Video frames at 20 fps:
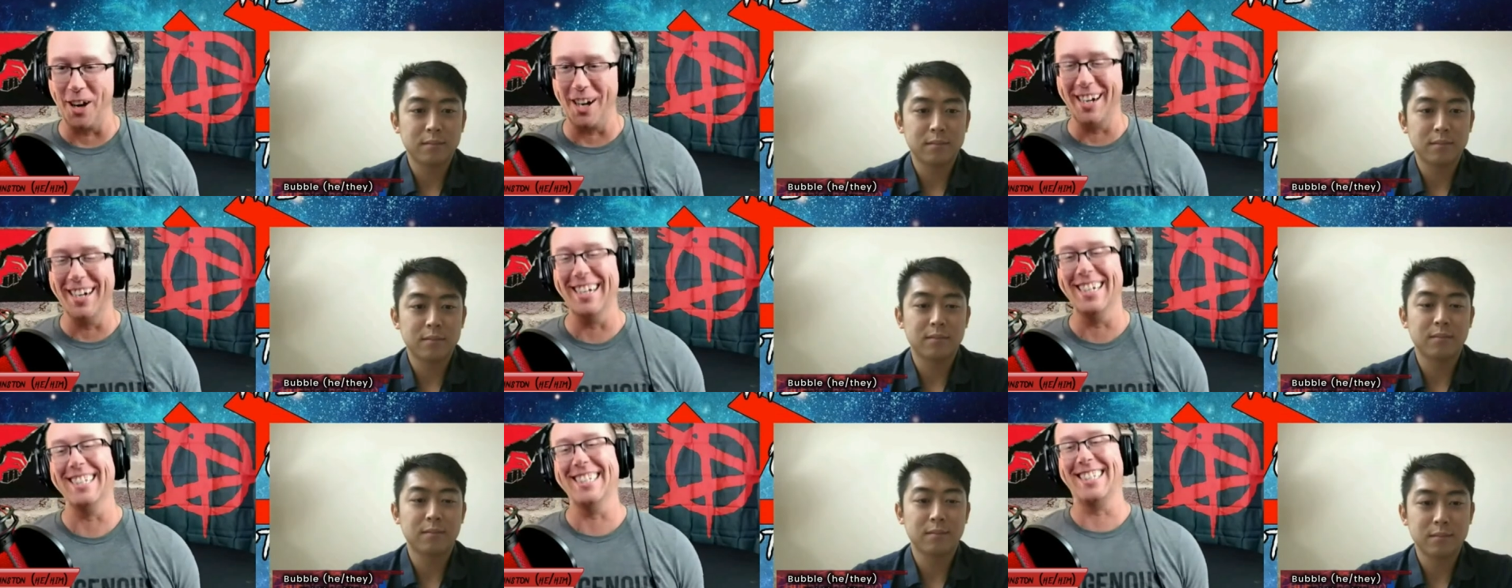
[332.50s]

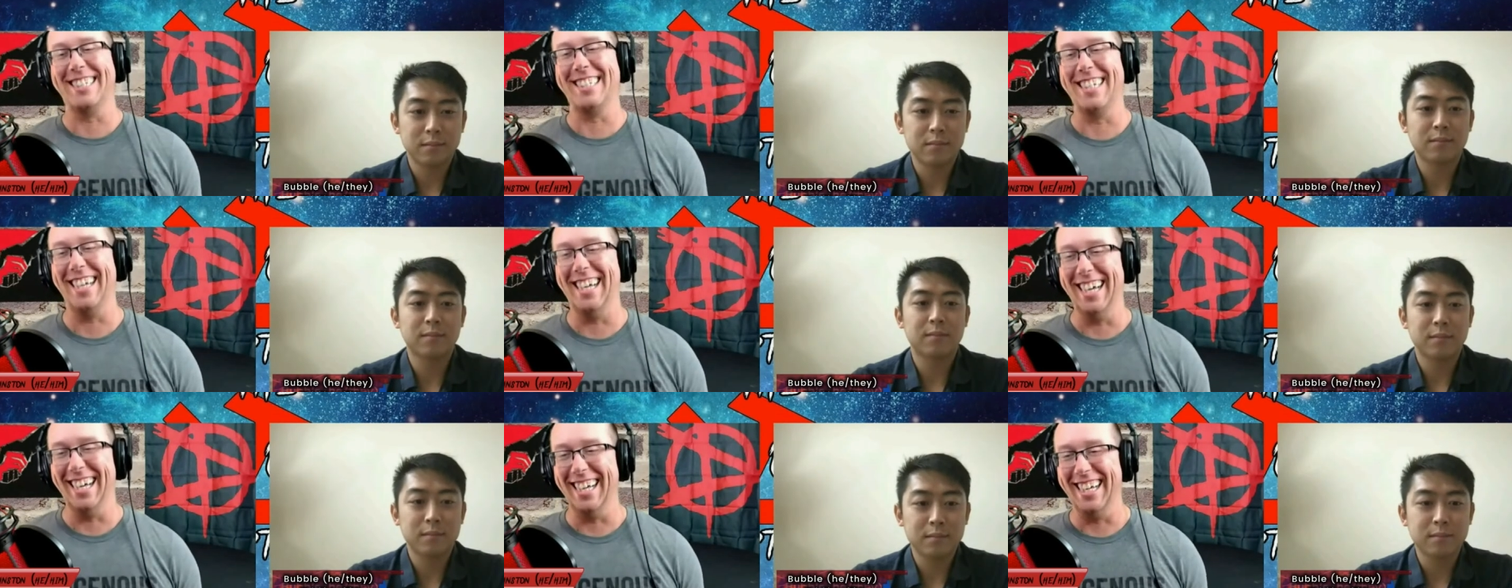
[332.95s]

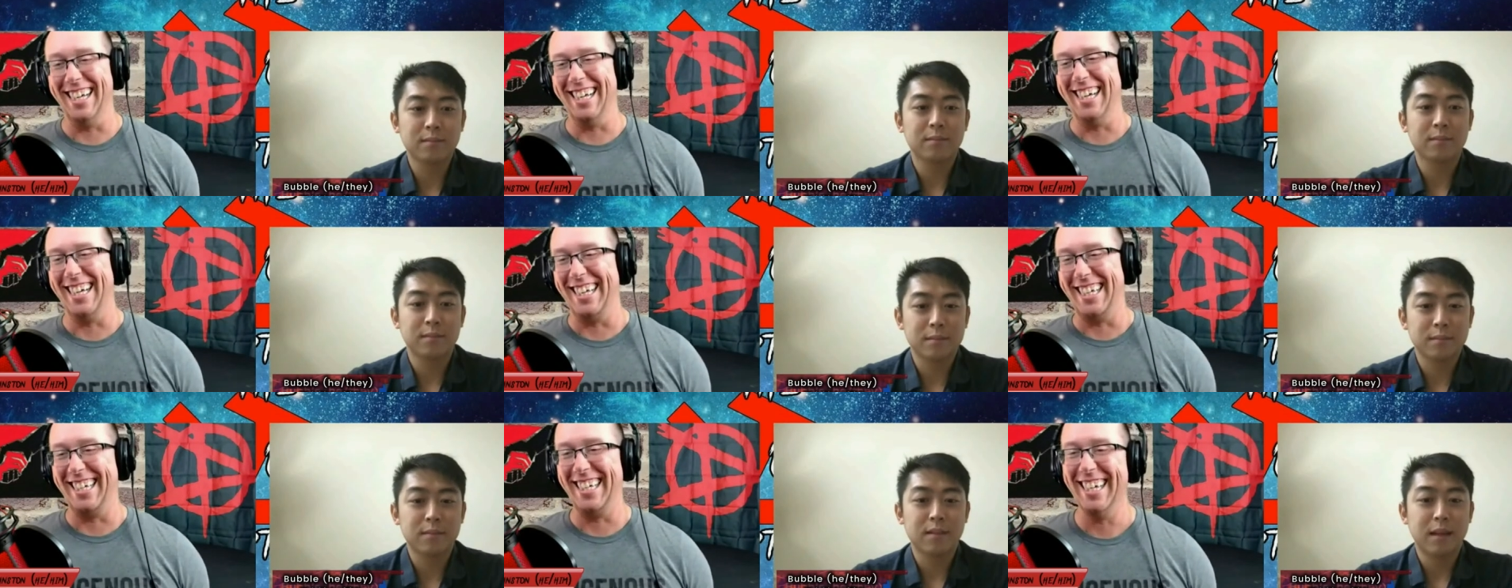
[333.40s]
Speaker 1: sorts,
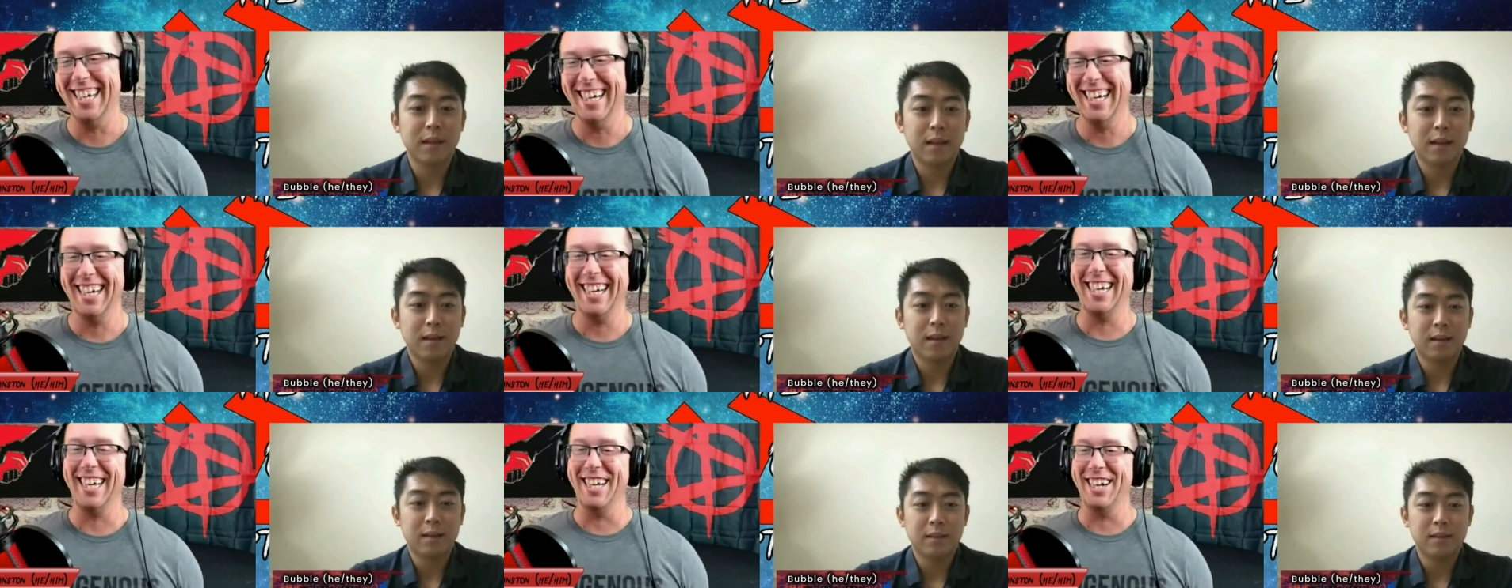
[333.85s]

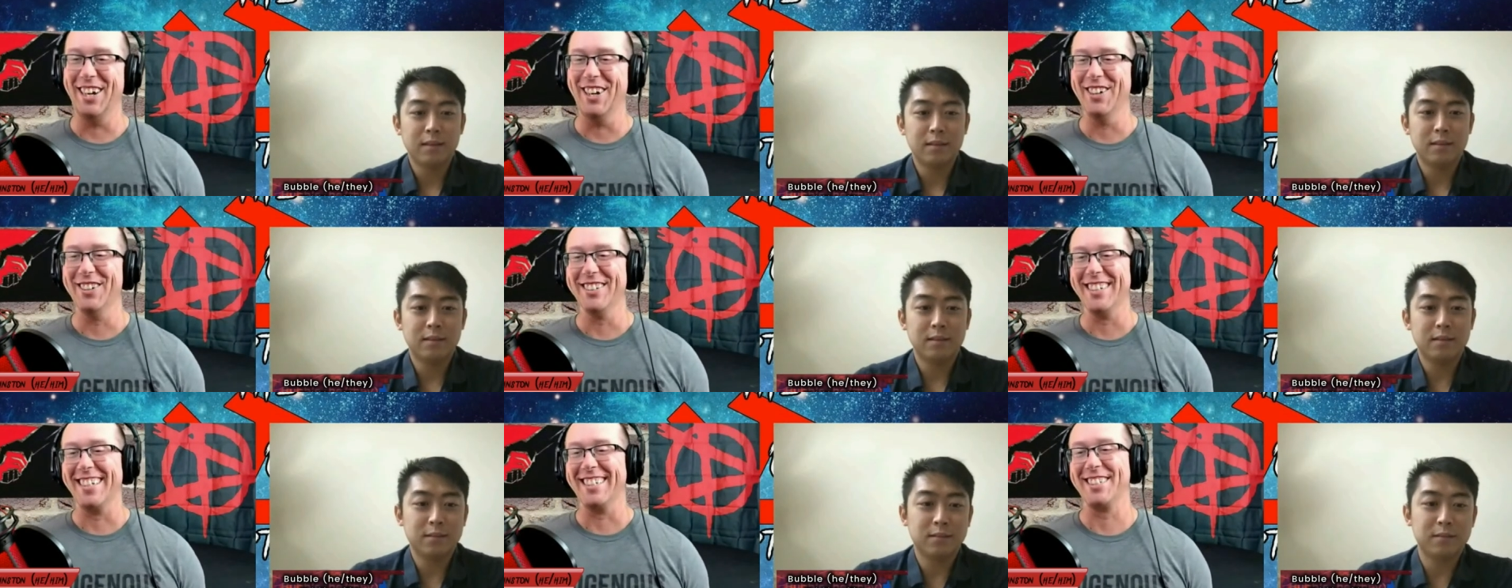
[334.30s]
you
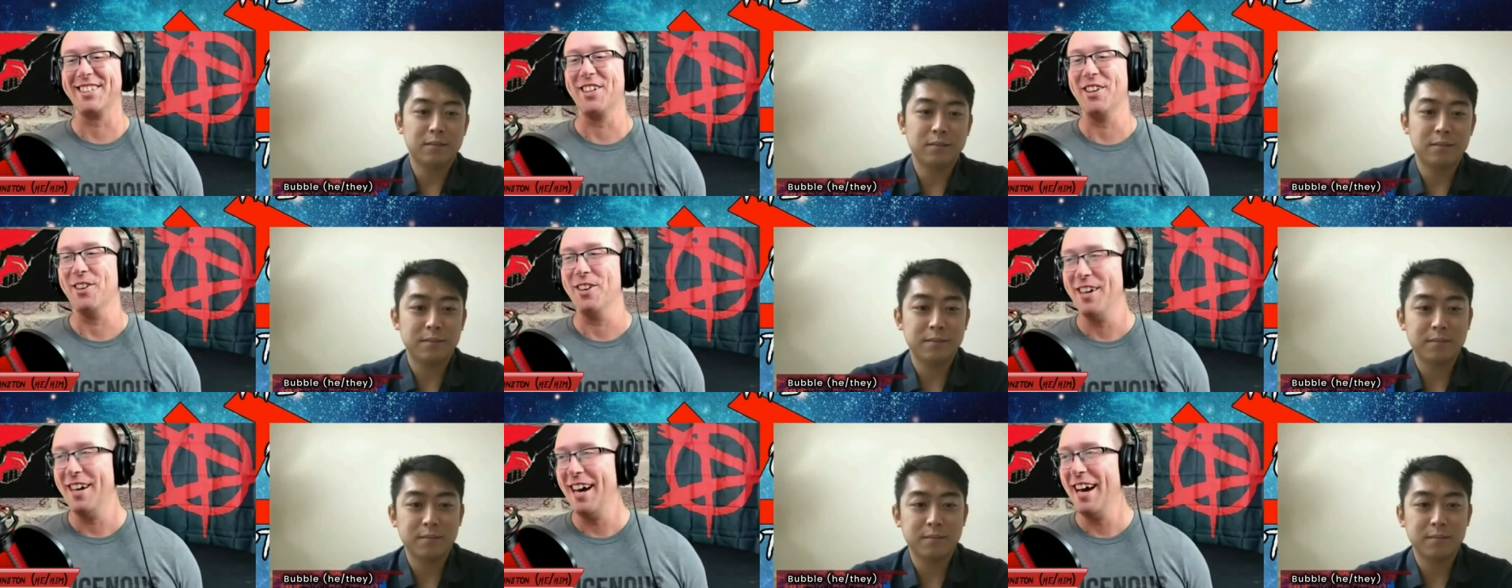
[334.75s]
know.
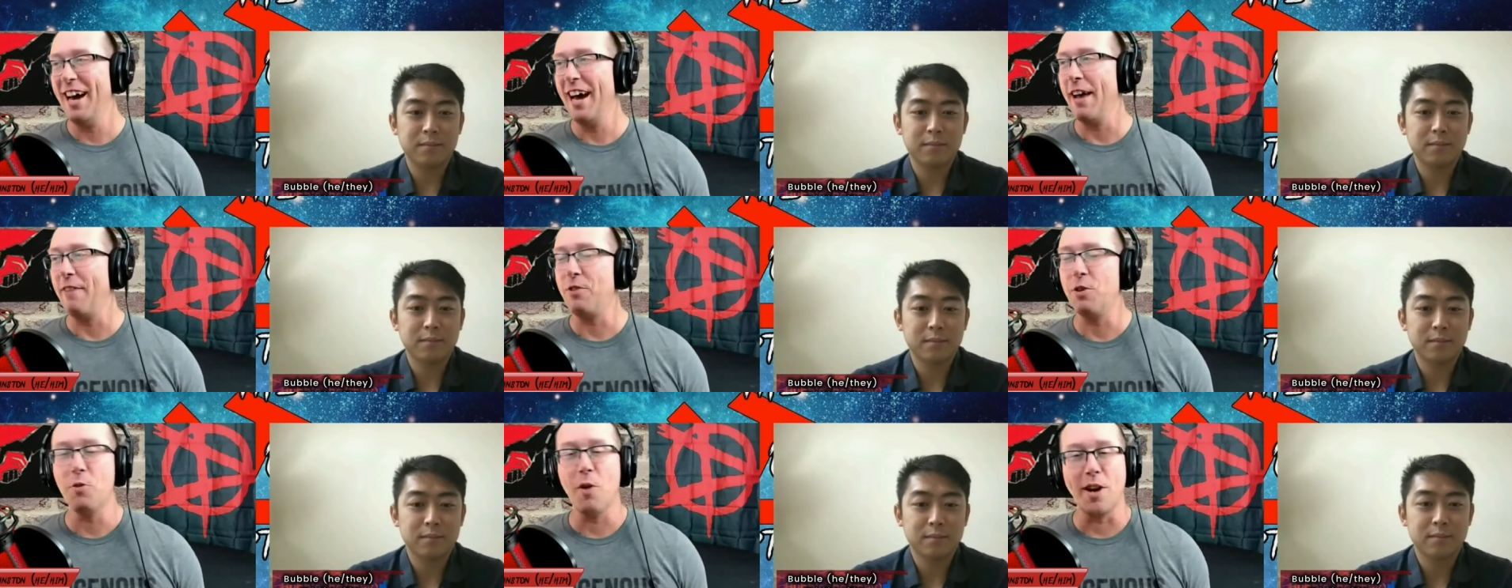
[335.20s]
So
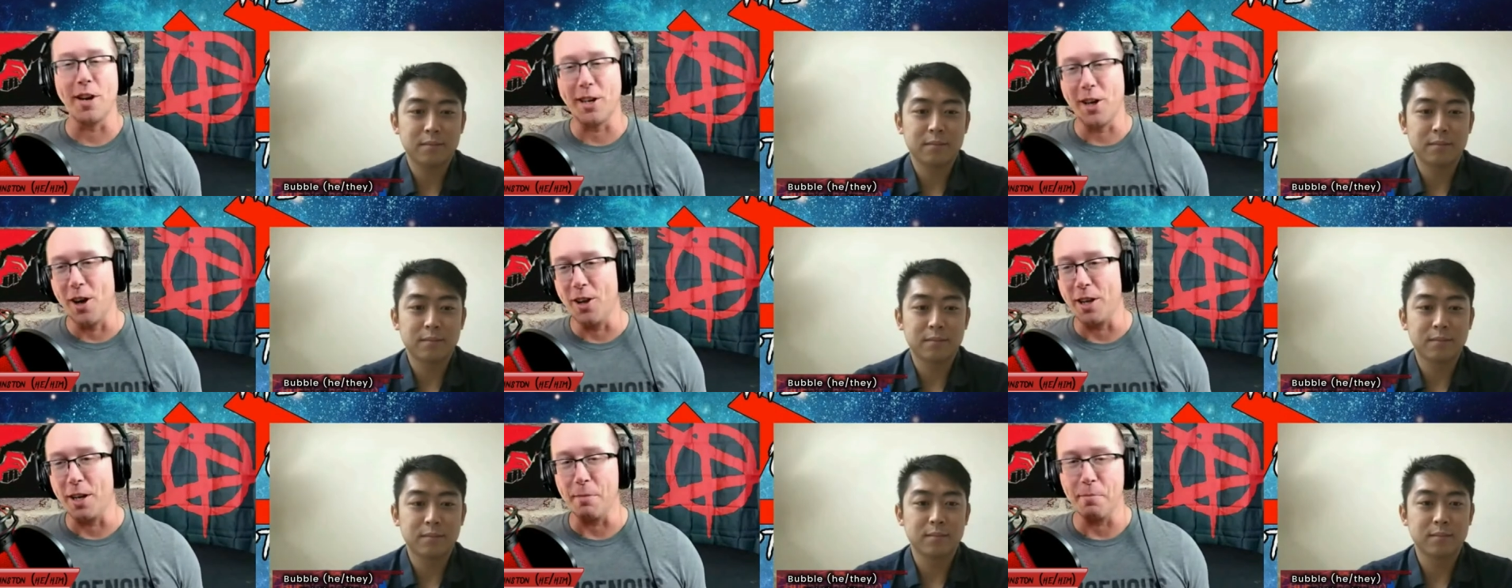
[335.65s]
if you want
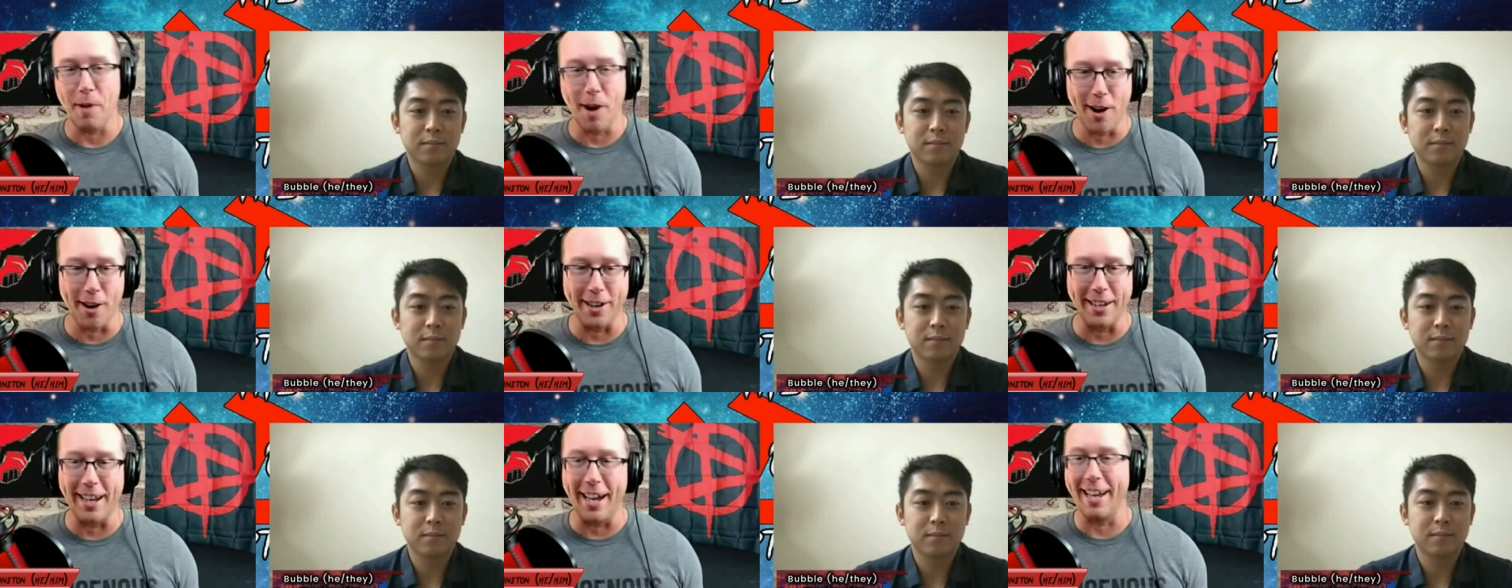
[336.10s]
to call it a
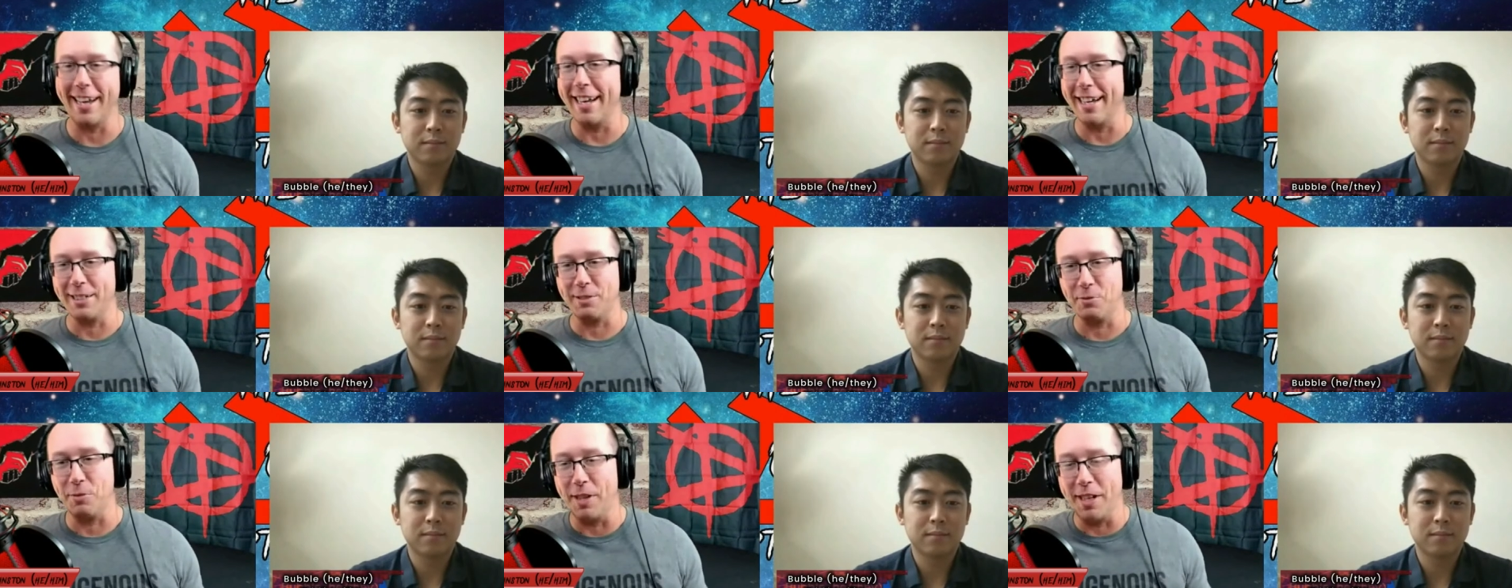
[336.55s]
party, I
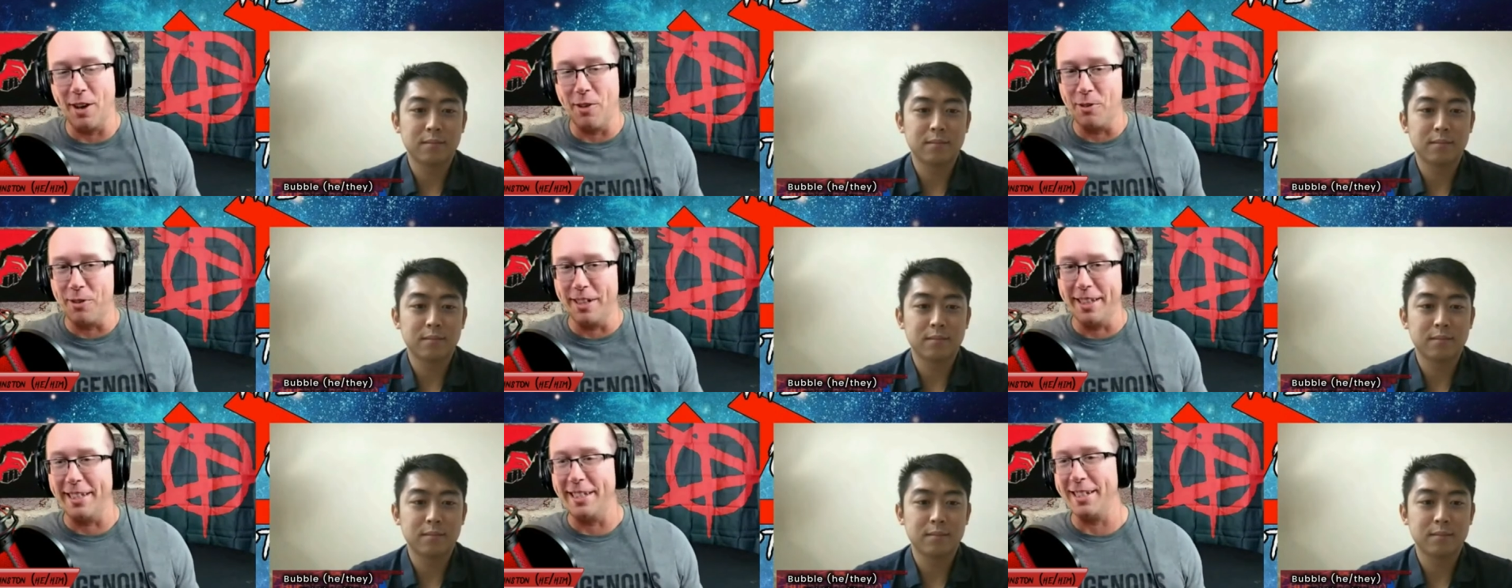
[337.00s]
guess we
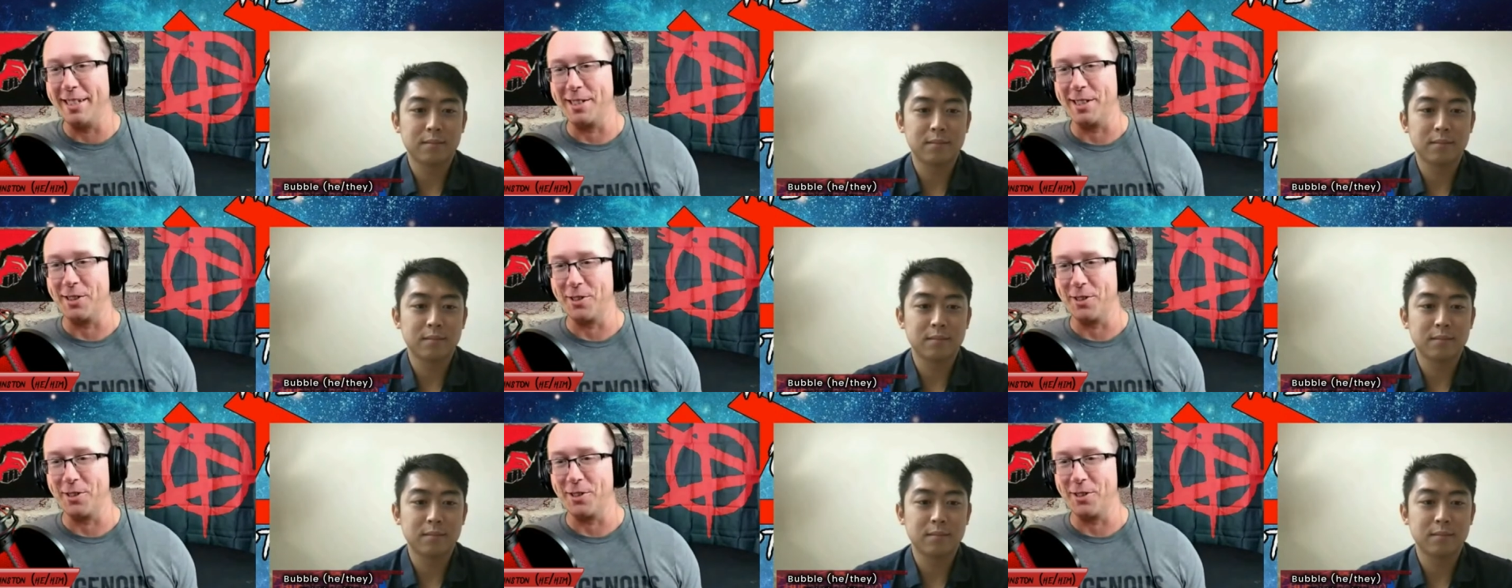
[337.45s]
don't really